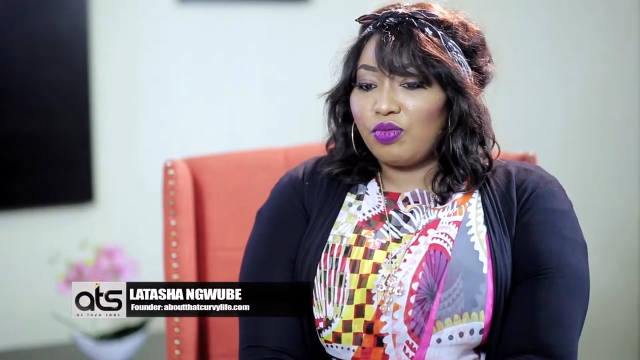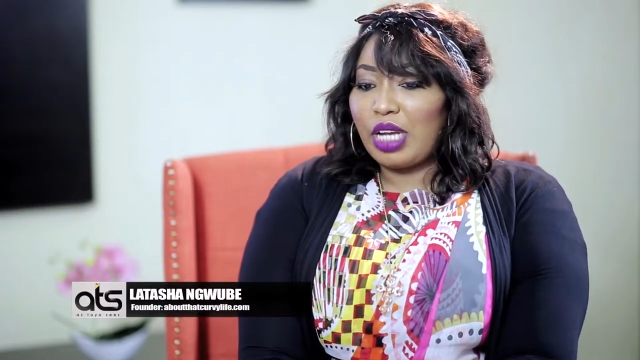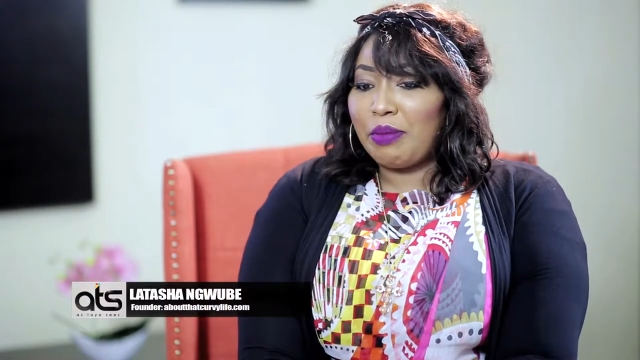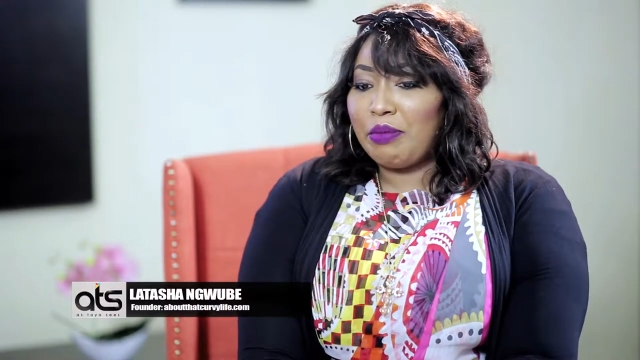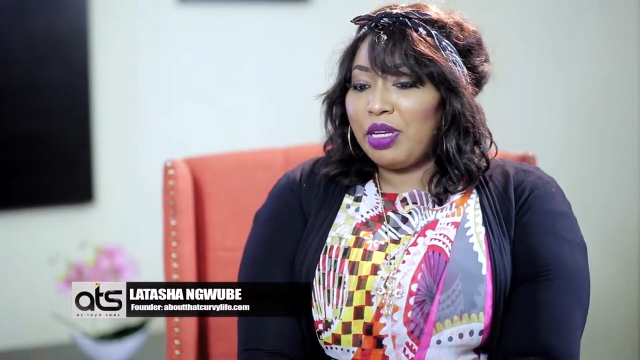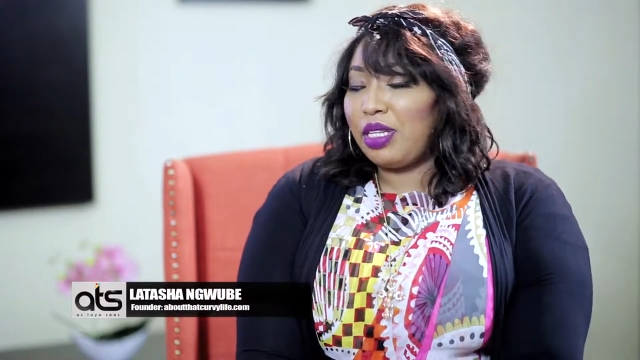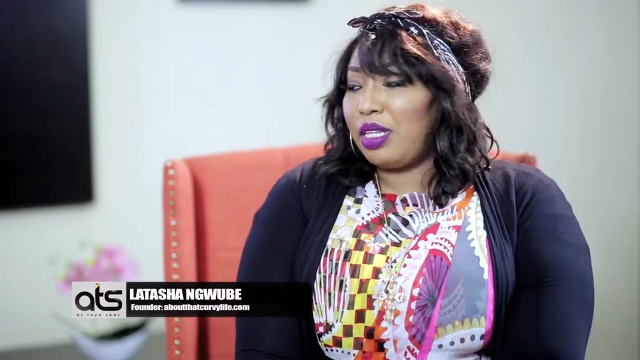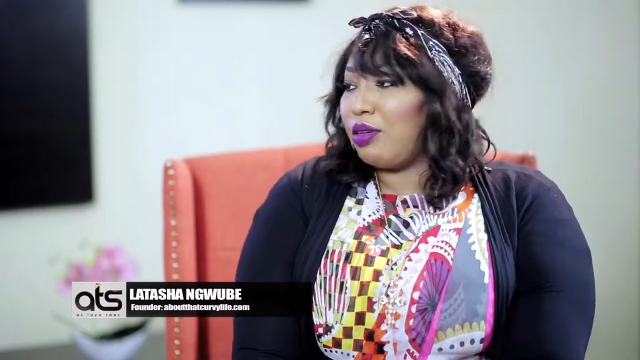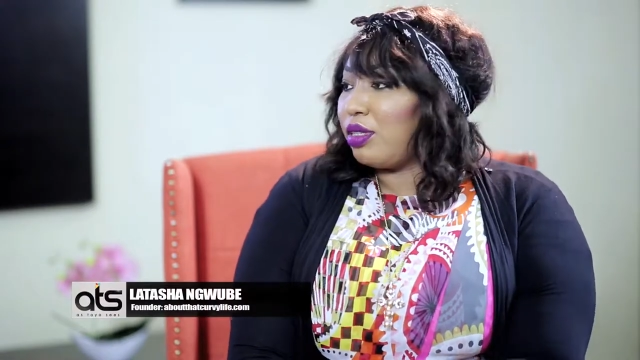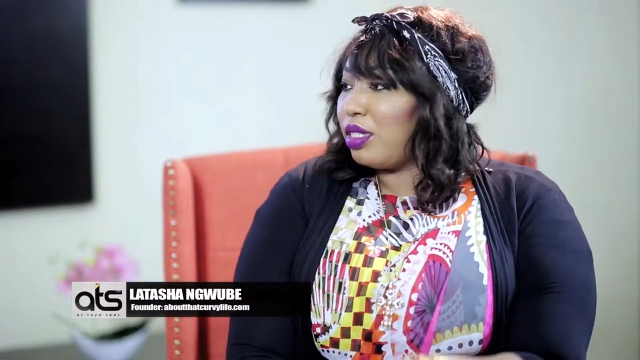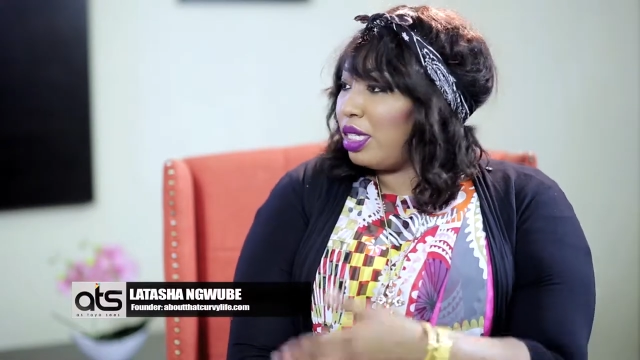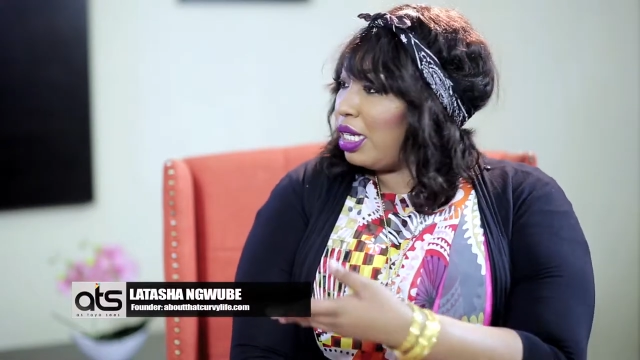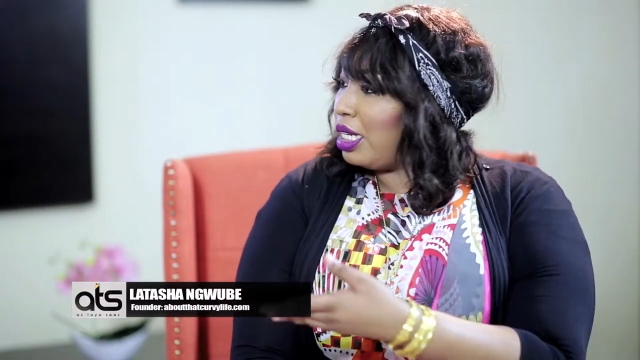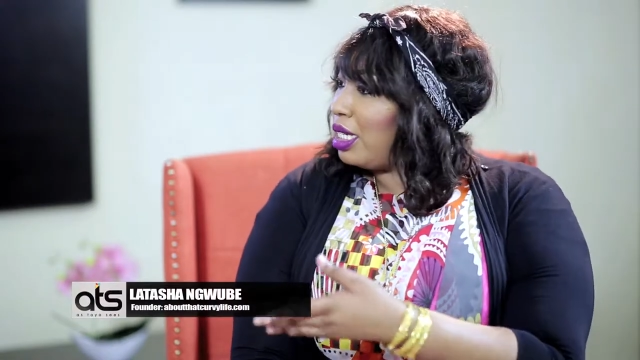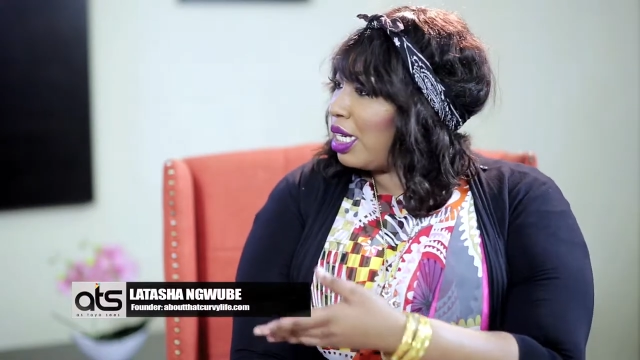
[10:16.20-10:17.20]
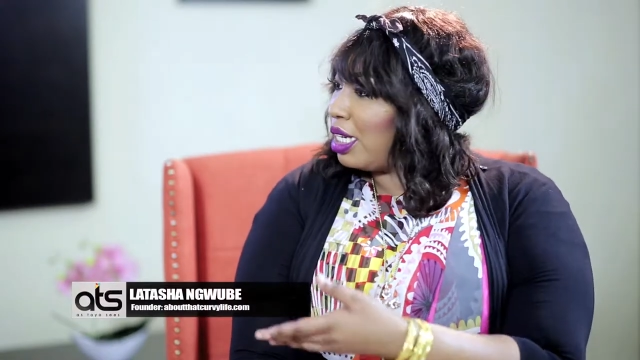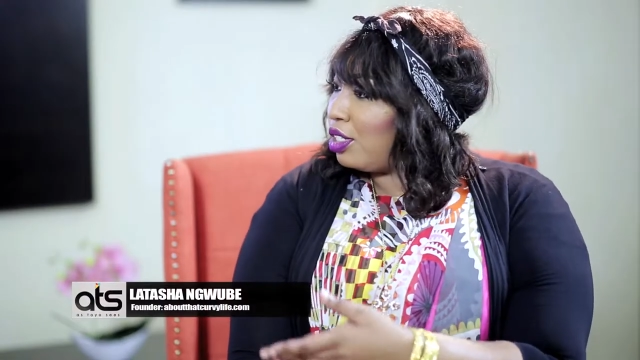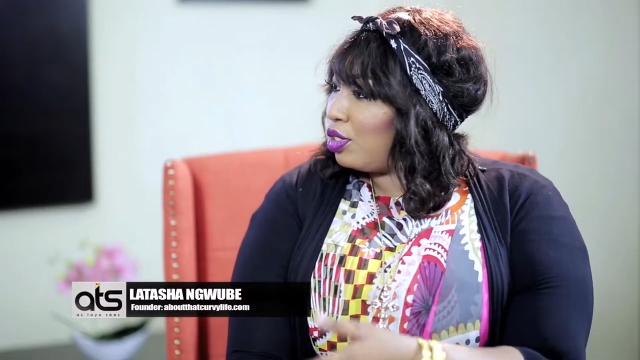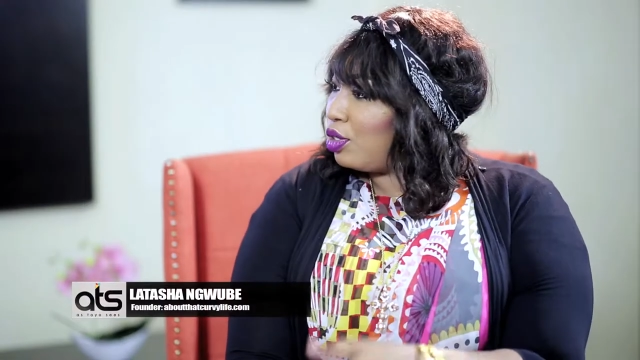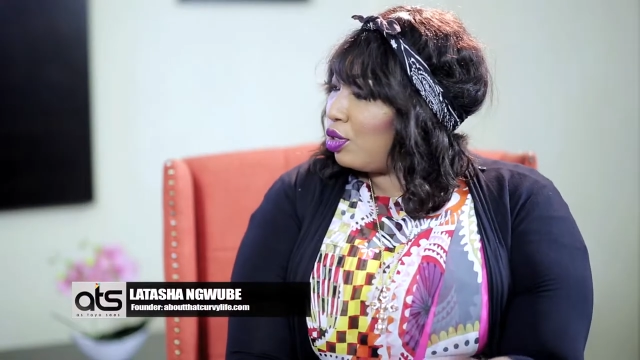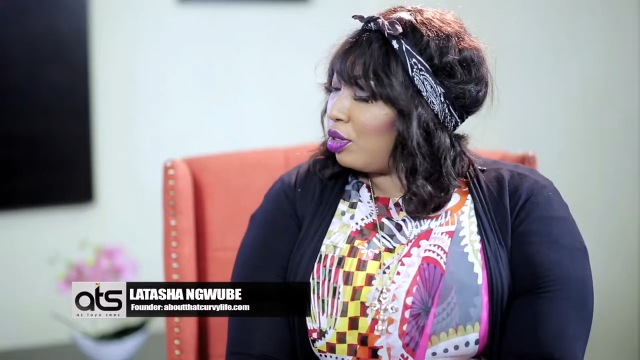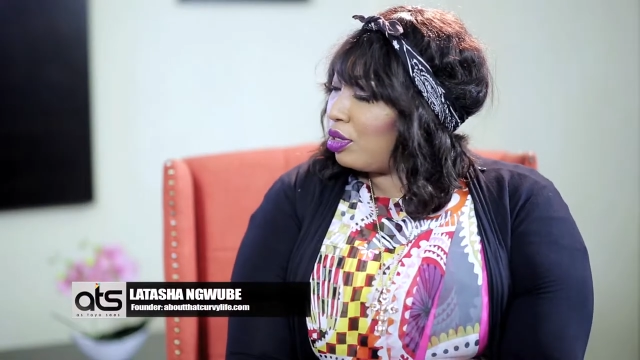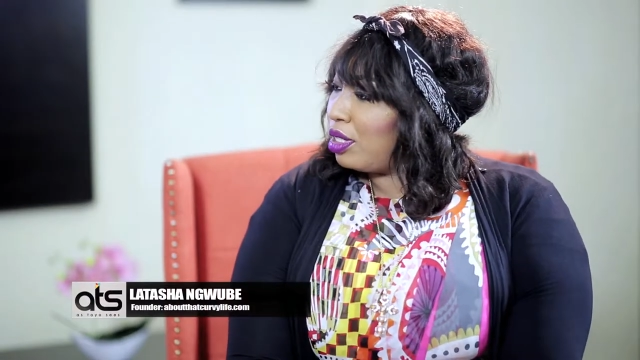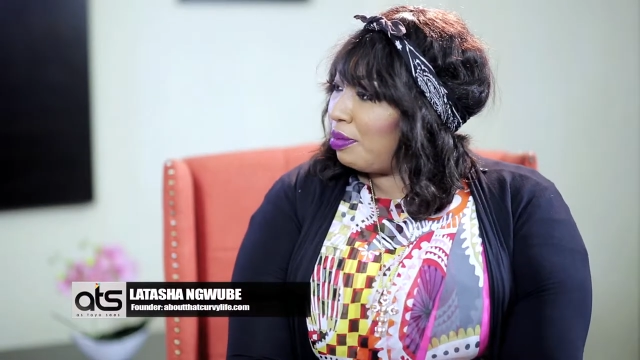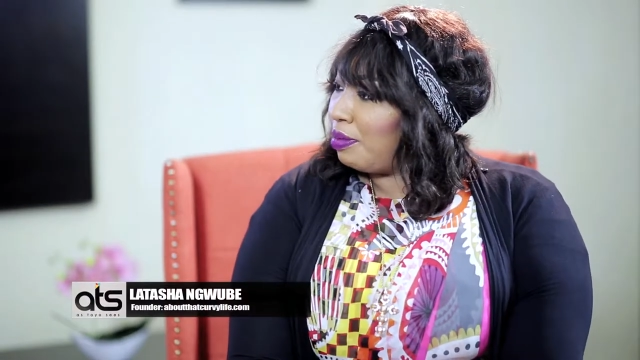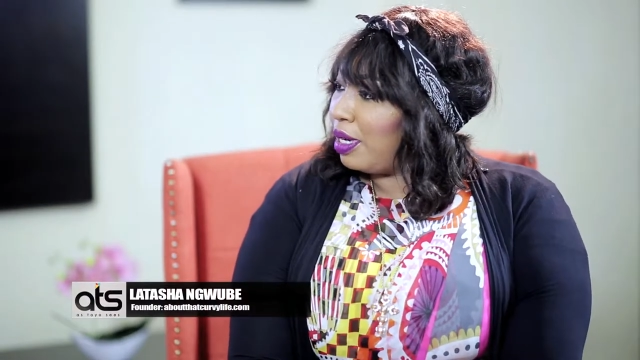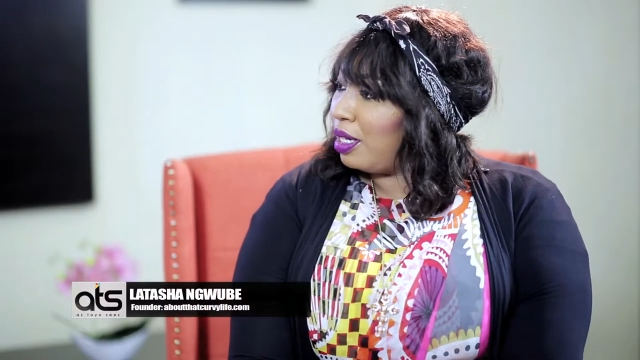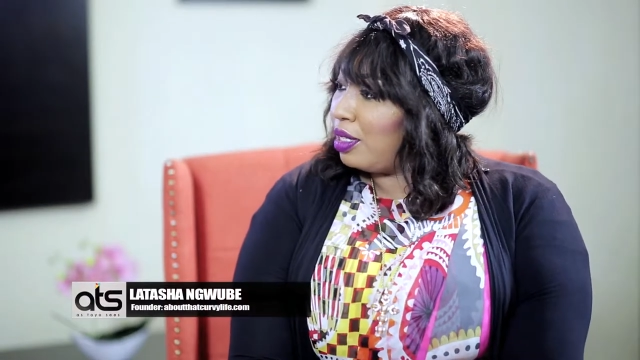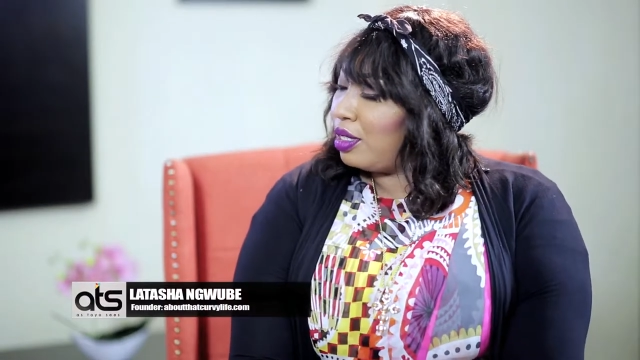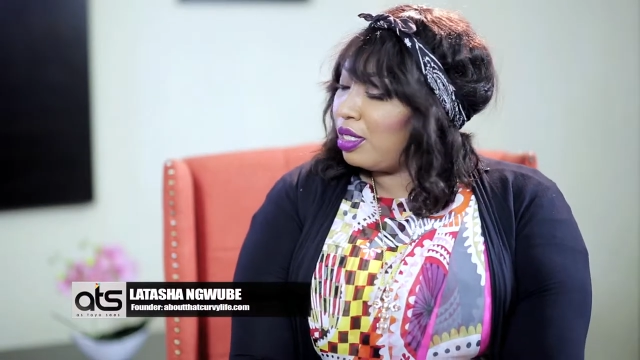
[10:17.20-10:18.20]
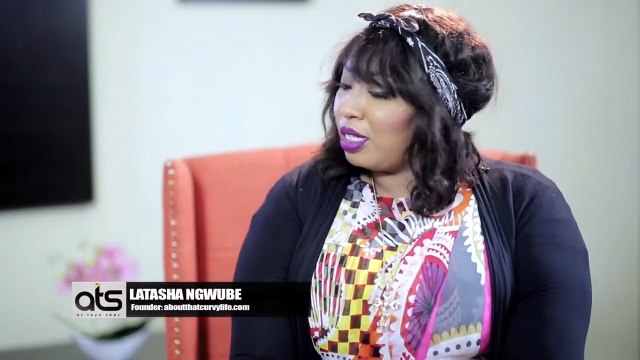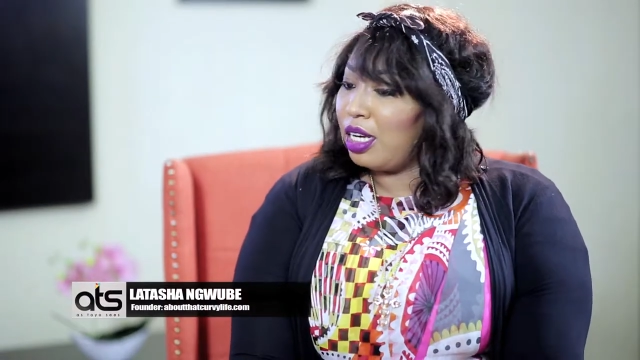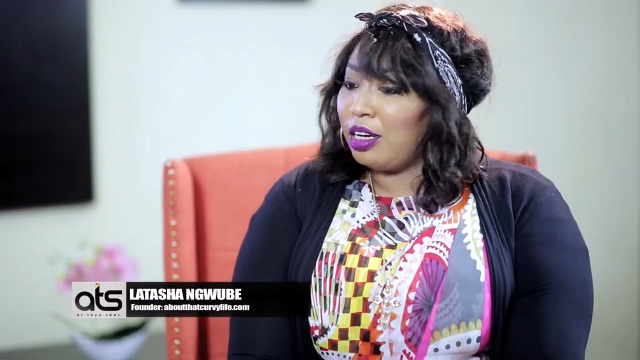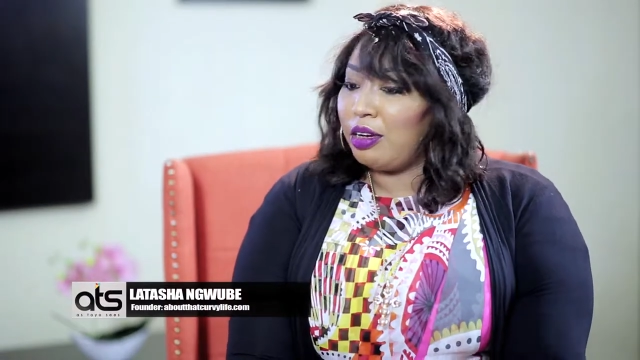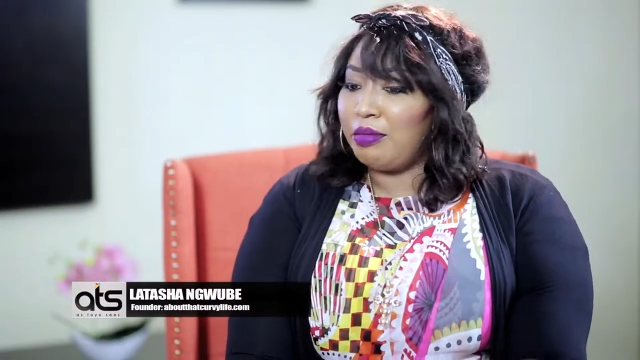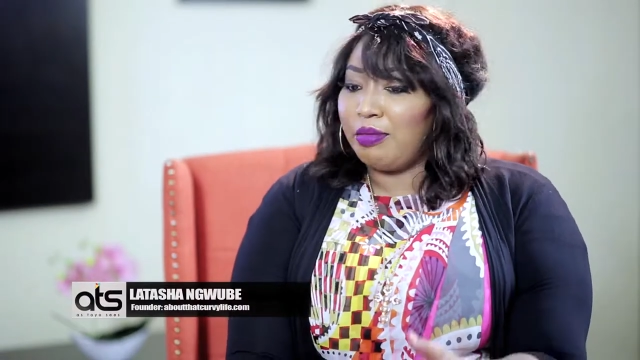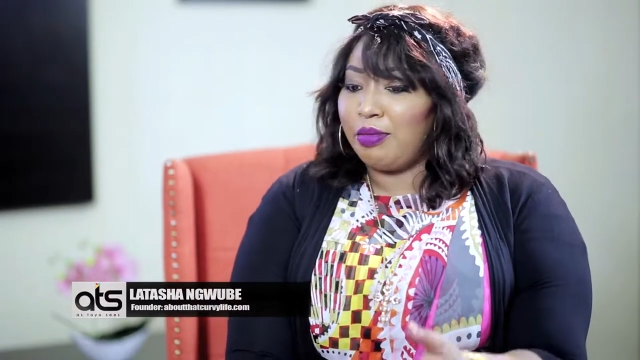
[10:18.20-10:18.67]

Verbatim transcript: I mean, there was the lady I just talked about, um, right.